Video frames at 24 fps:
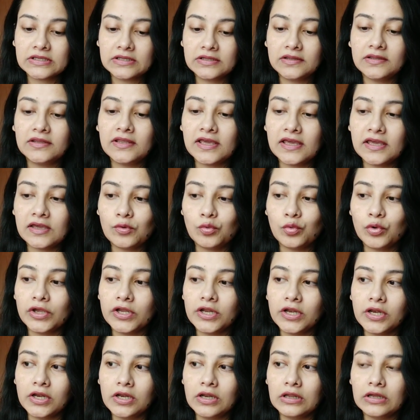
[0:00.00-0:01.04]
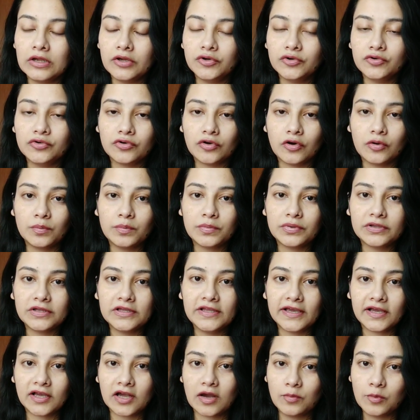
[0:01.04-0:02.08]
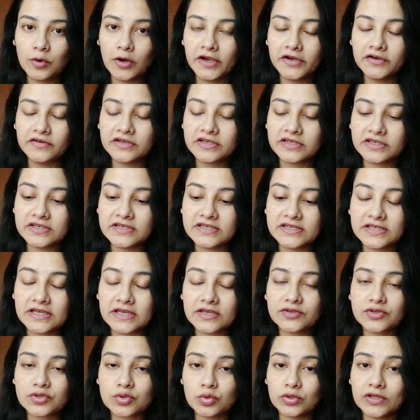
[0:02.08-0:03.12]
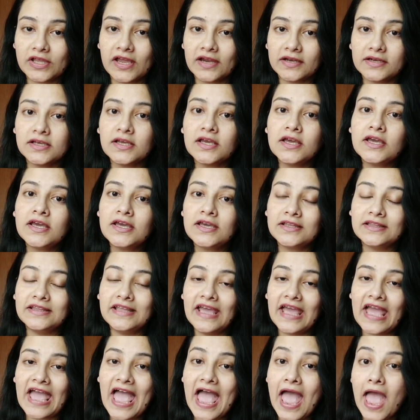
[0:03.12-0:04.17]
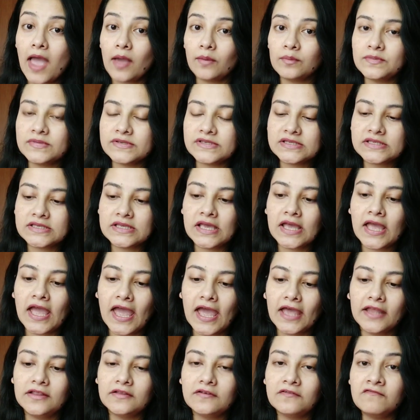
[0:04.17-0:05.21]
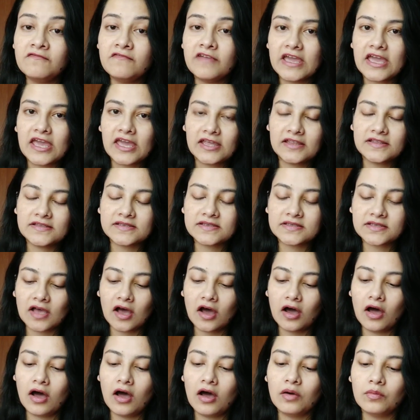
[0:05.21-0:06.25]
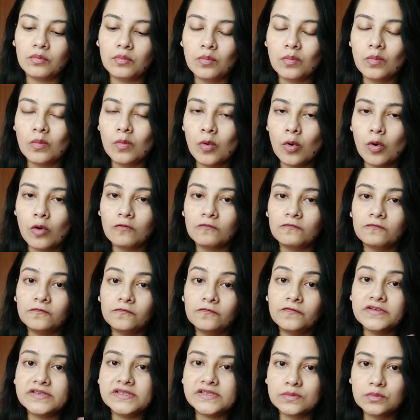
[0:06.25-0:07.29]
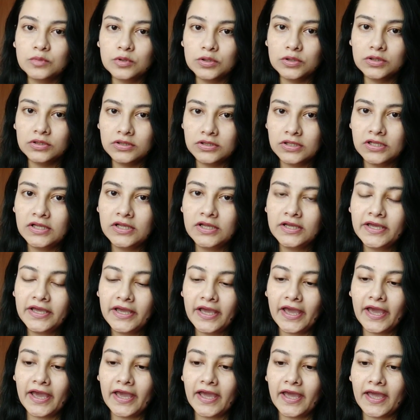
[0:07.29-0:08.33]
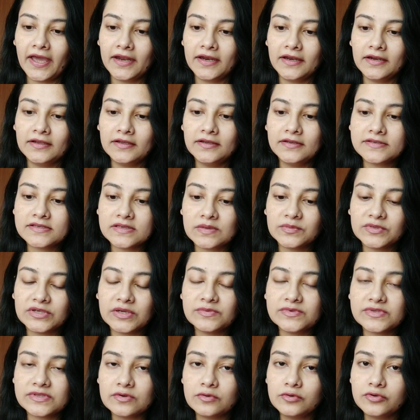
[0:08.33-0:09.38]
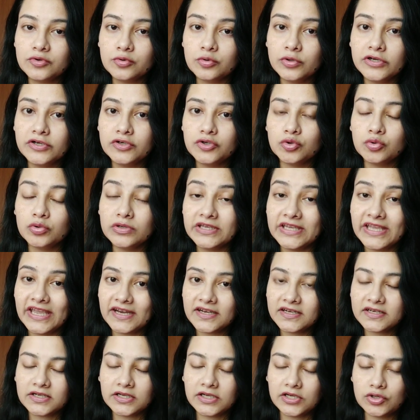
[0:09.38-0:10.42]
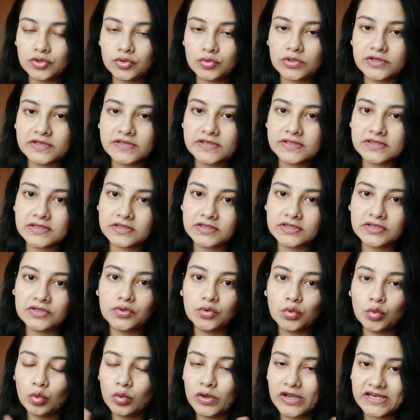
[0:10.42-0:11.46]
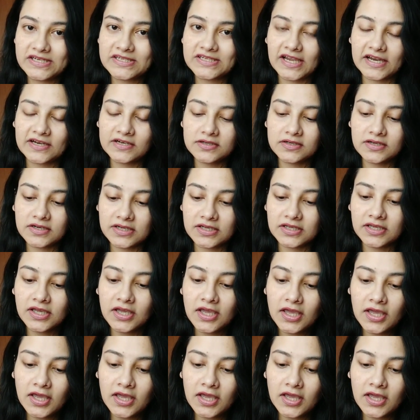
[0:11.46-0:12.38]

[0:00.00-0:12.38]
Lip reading: They will drop their carbohydrate intake so that their abs and the veins are more visible, and sometimes they'll do it to get into a certain weight category.